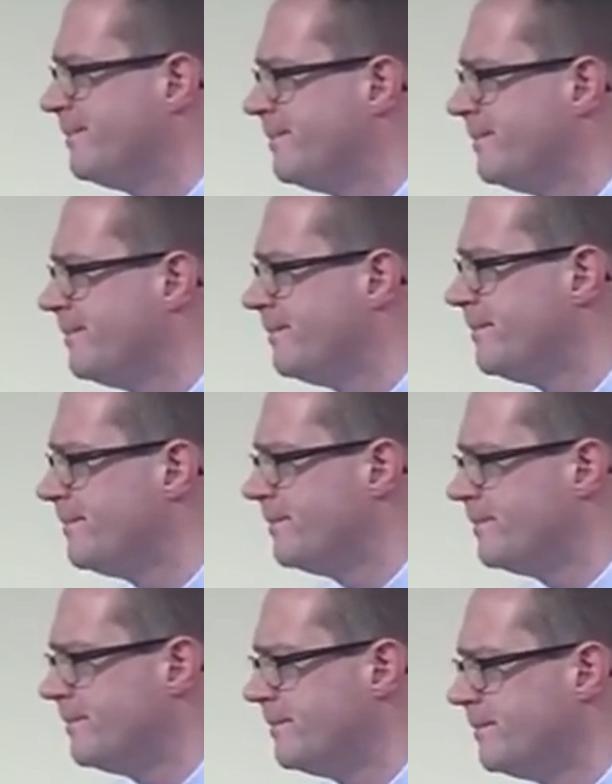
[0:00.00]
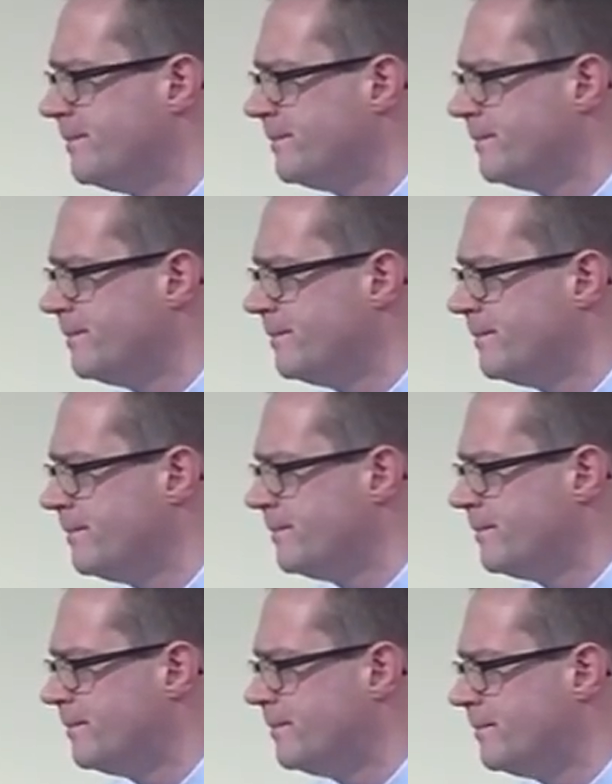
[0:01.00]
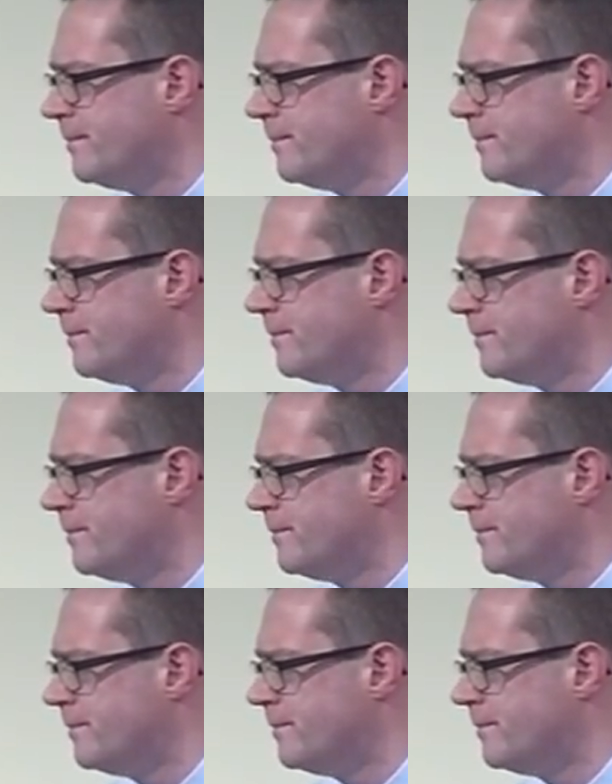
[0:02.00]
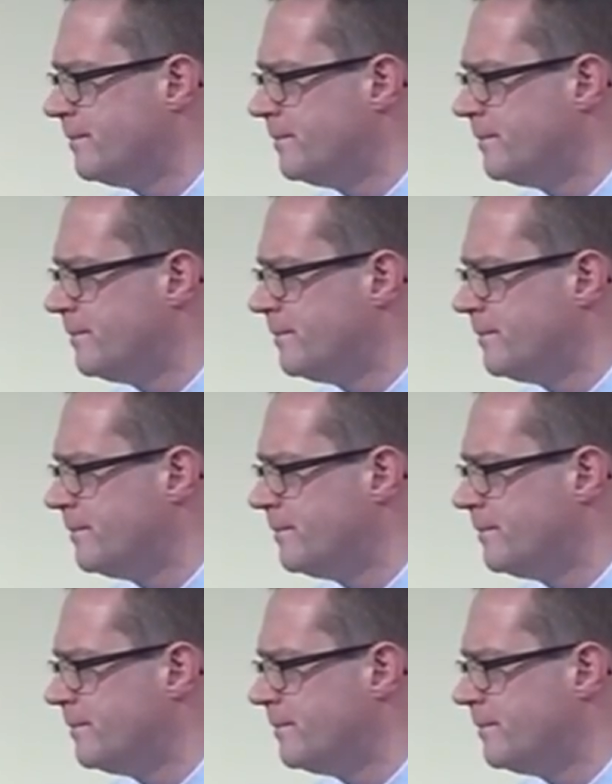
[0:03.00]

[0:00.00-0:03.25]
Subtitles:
[no speech]